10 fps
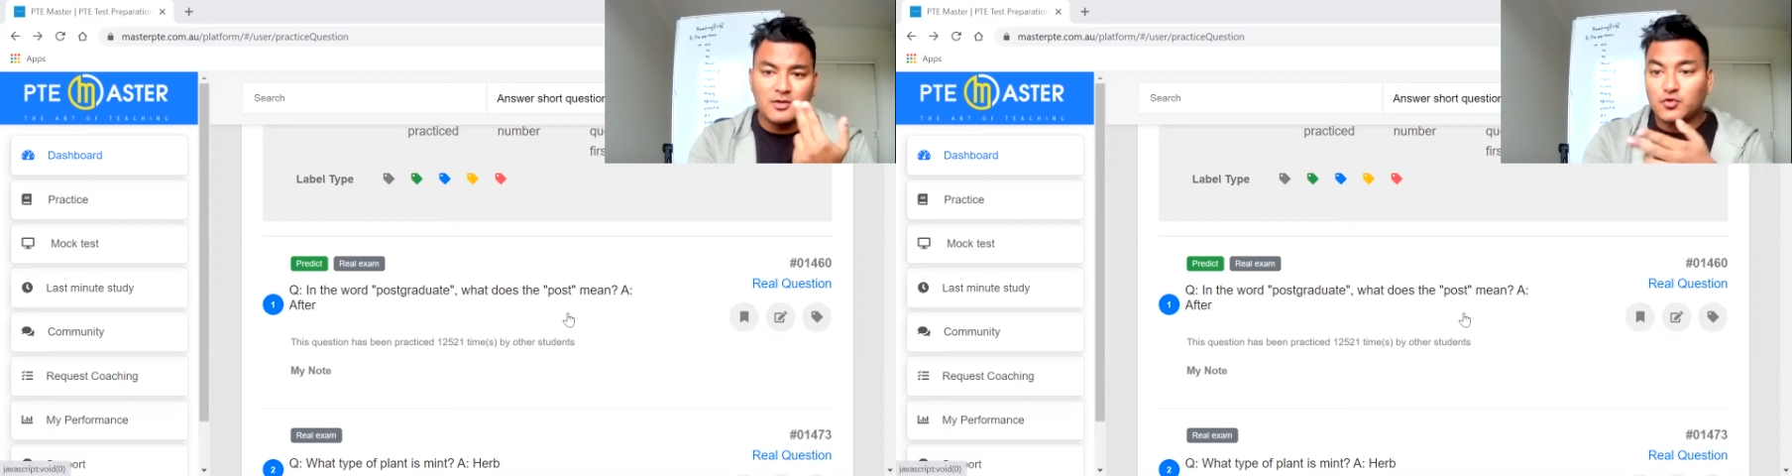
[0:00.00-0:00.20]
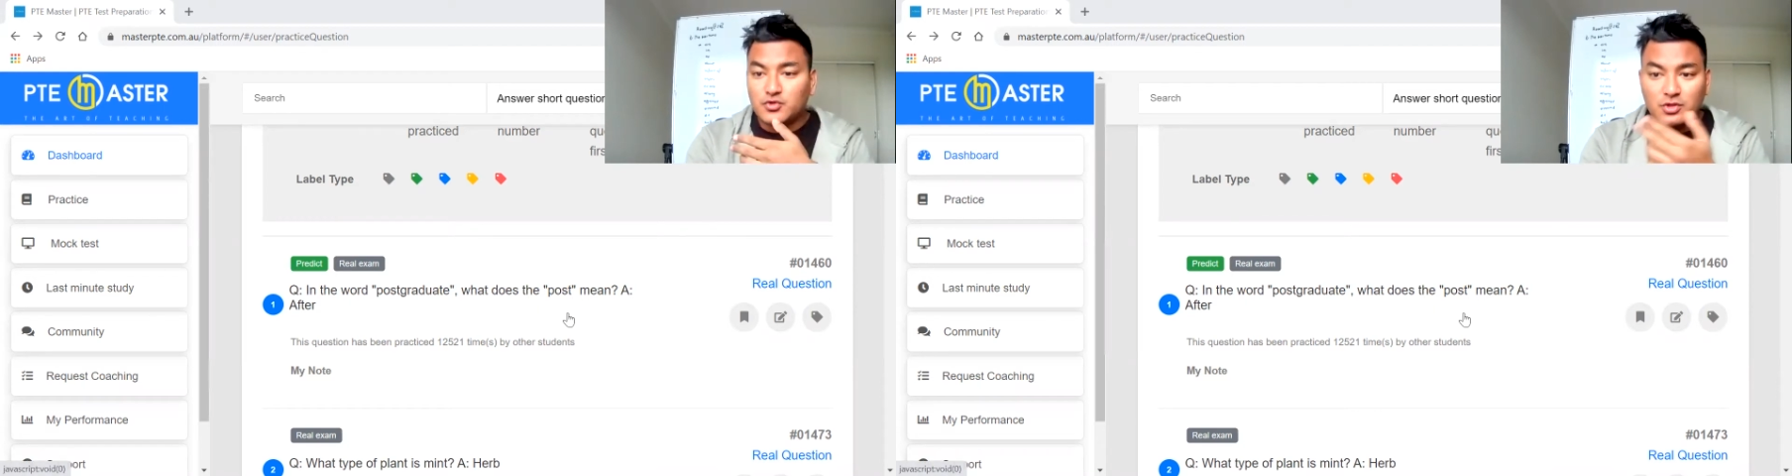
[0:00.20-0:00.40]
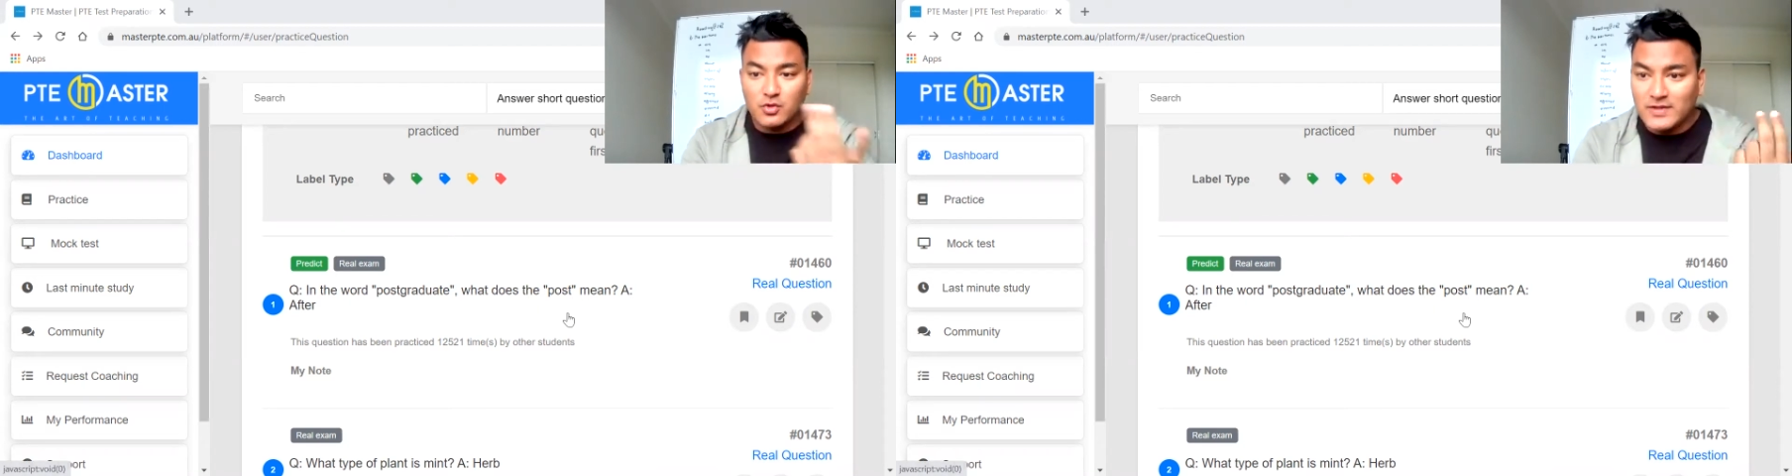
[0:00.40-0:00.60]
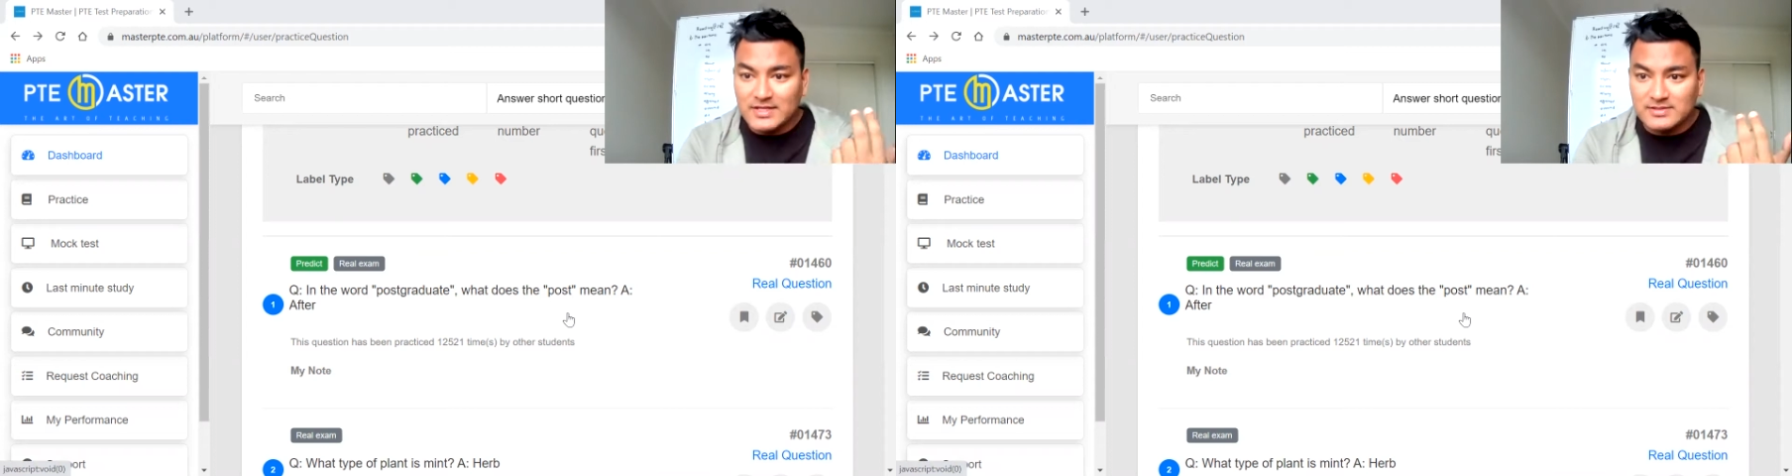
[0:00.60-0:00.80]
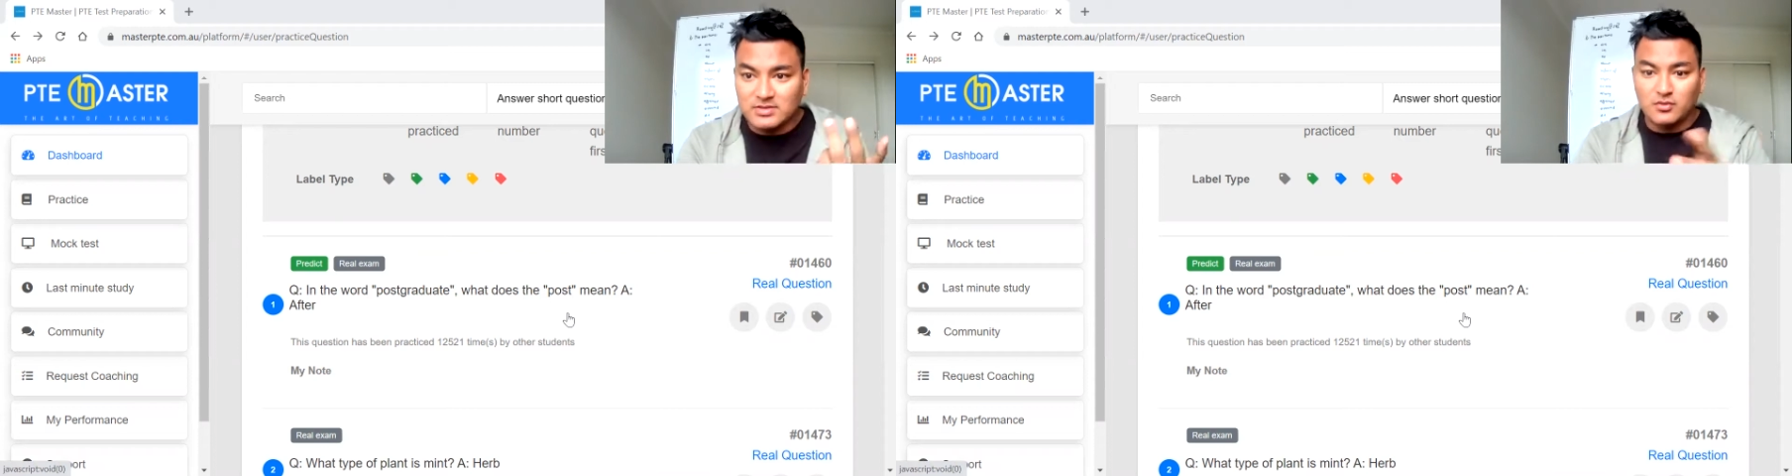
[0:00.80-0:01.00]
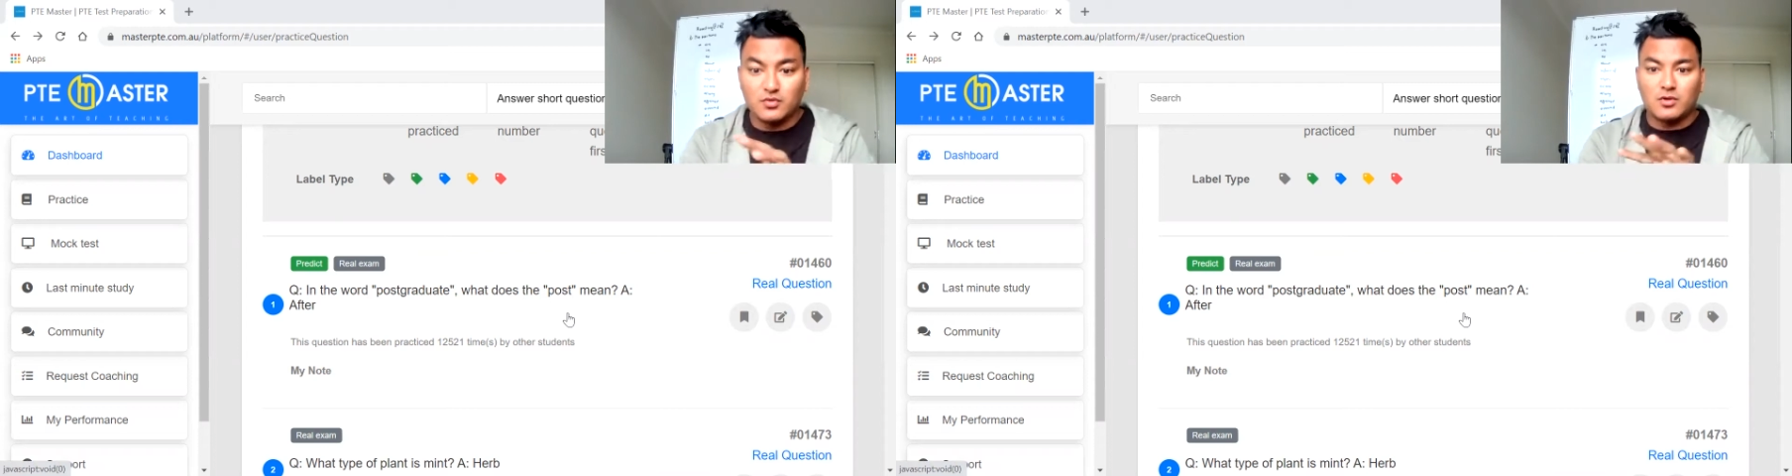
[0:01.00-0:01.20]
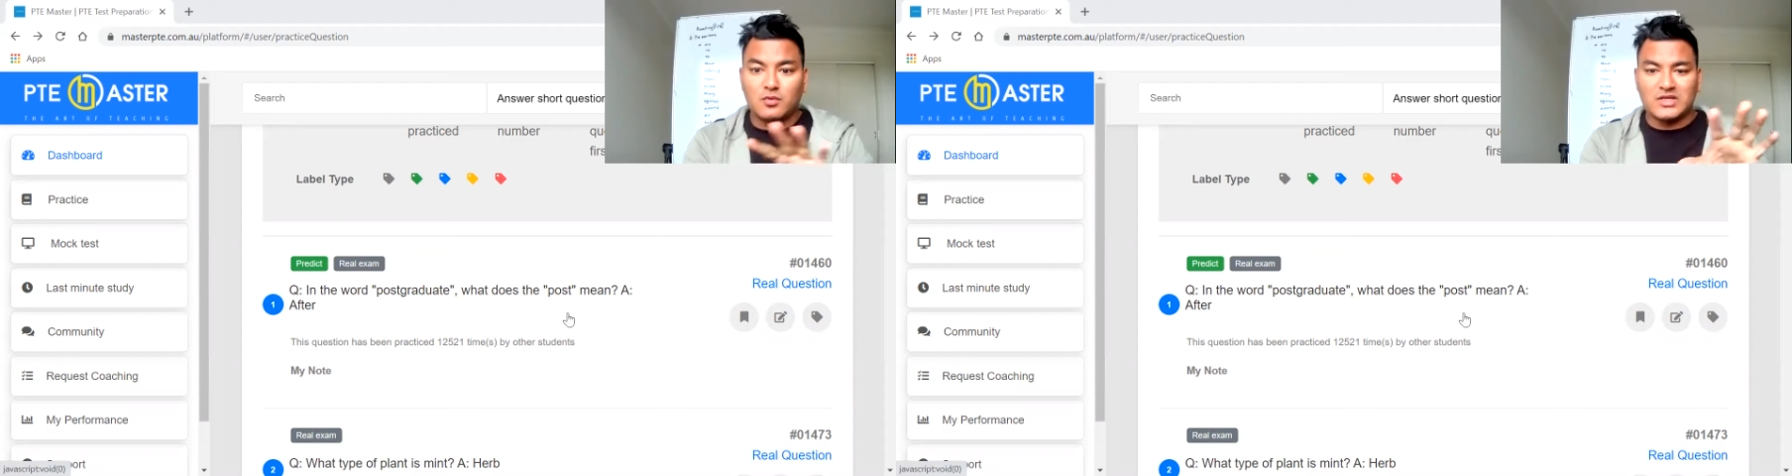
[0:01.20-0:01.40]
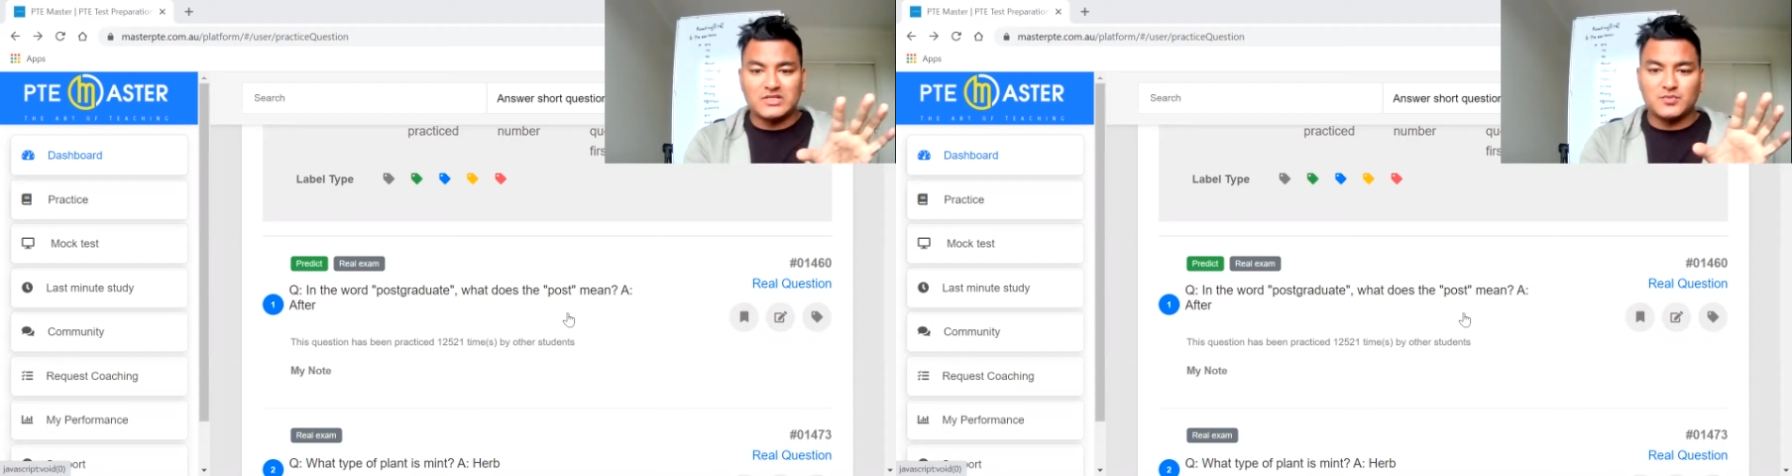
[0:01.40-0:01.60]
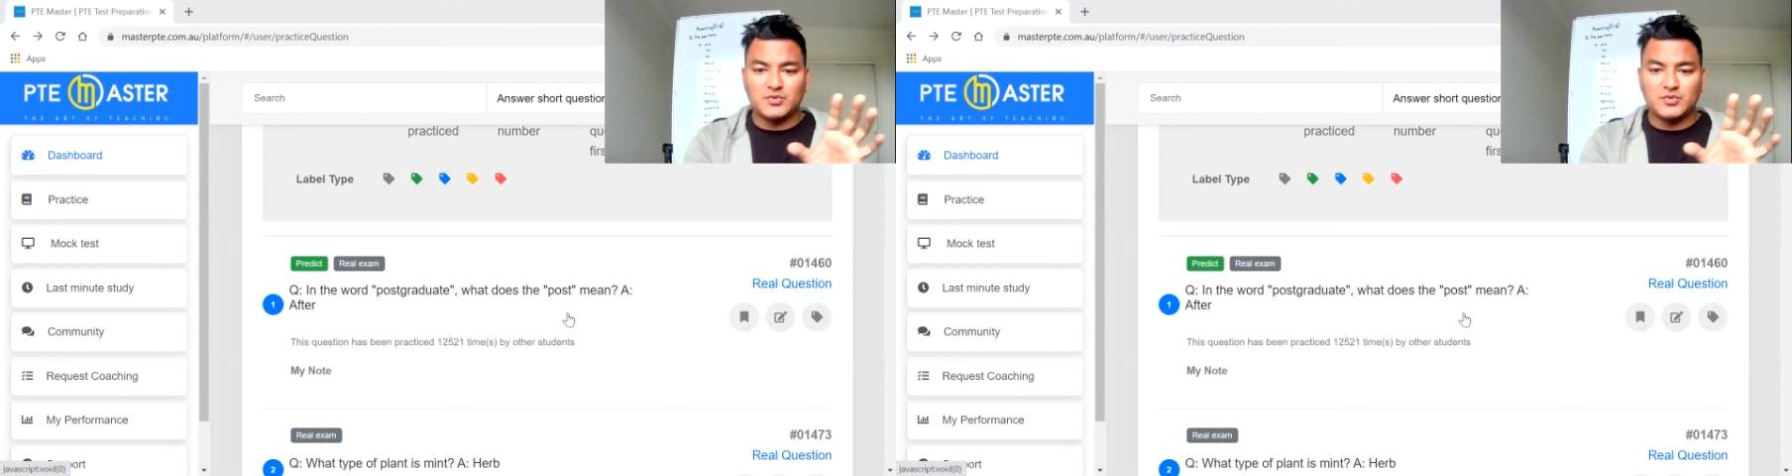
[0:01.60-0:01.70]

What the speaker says: You don't know the answer. You don't know what does